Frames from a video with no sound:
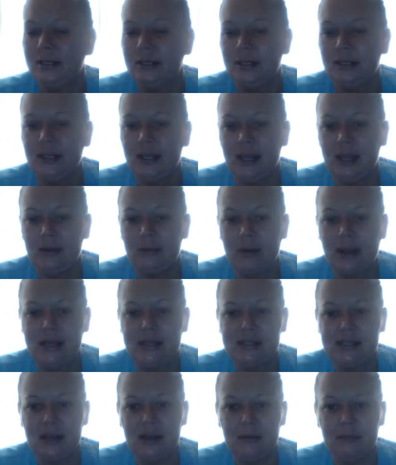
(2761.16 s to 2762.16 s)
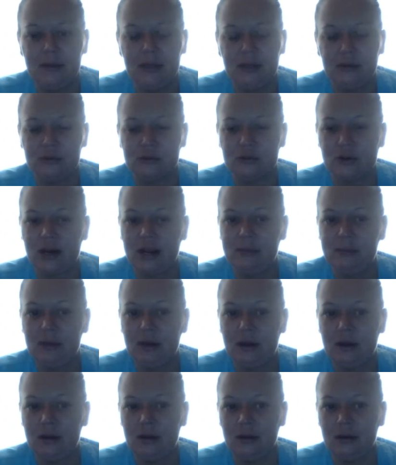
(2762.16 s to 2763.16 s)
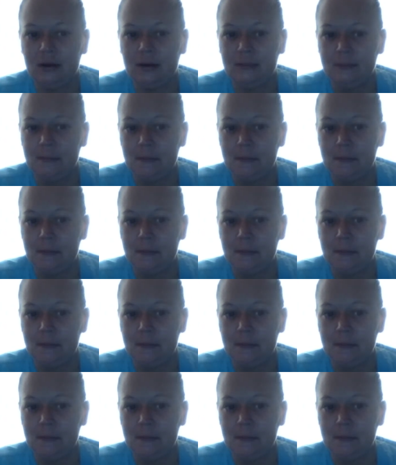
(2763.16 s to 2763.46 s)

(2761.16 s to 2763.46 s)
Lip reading: he wakes up and he'll scream and holler.